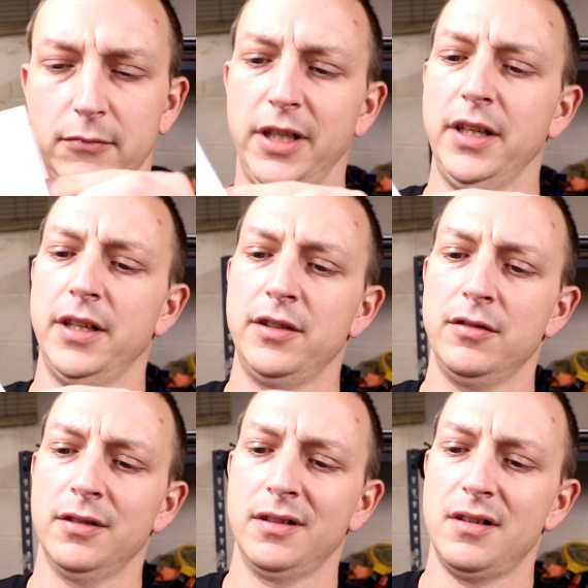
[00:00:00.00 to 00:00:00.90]
And you
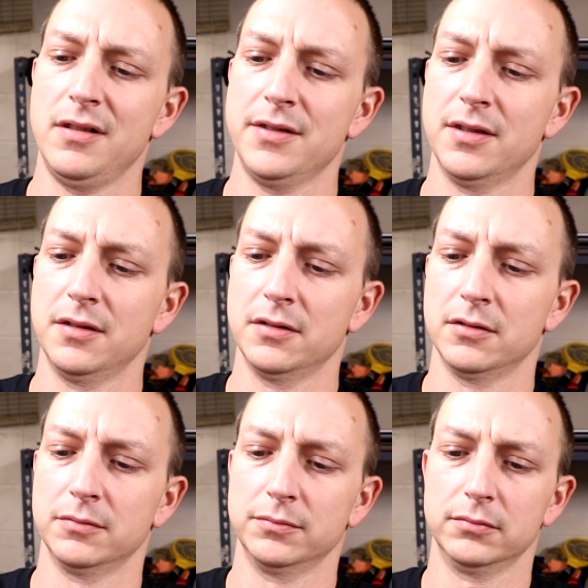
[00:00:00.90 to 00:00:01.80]
can
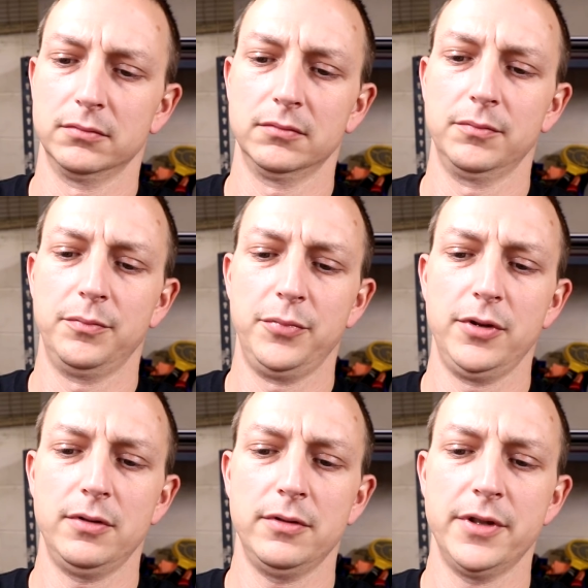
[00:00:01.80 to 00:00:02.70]
also
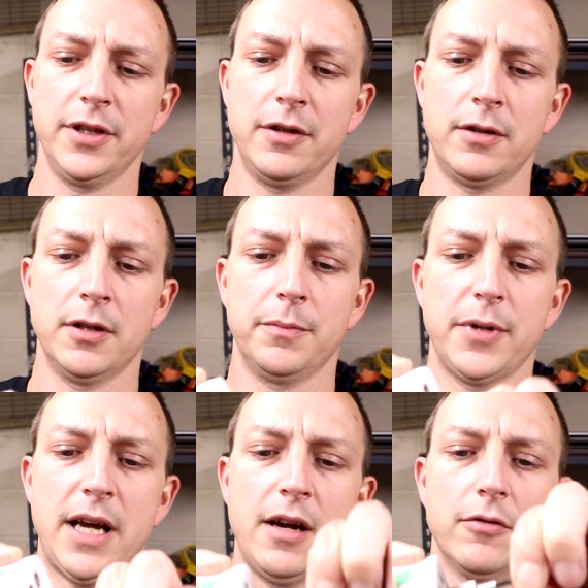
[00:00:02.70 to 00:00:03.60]
pull the Europe
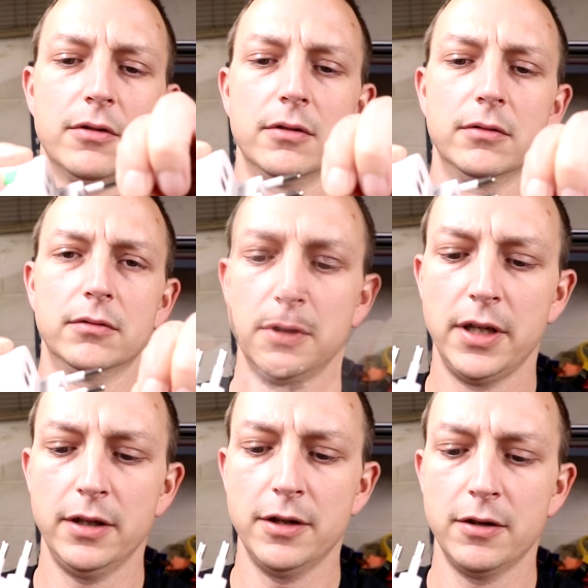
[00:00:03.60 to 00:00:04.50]
out. I
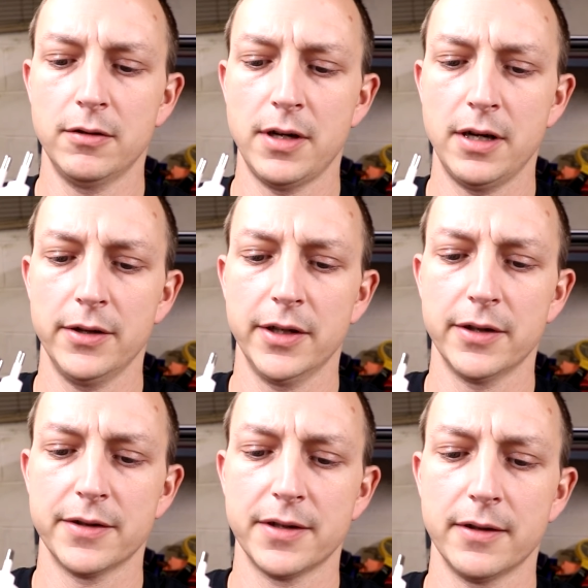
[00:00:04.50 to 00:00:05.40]
don't know how the
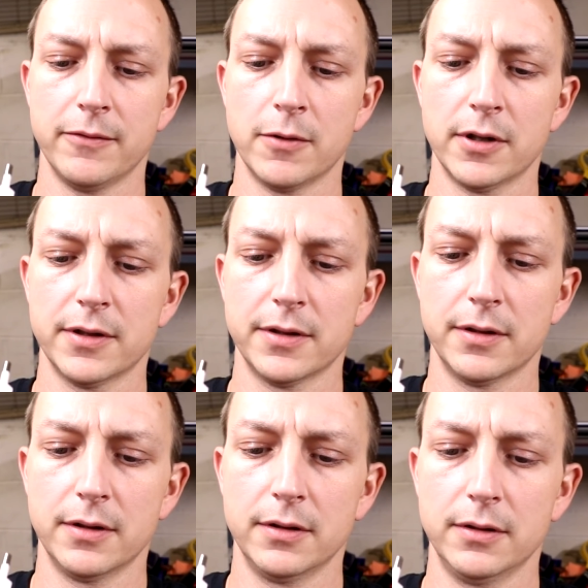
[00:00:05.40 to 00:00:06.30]
other stuff works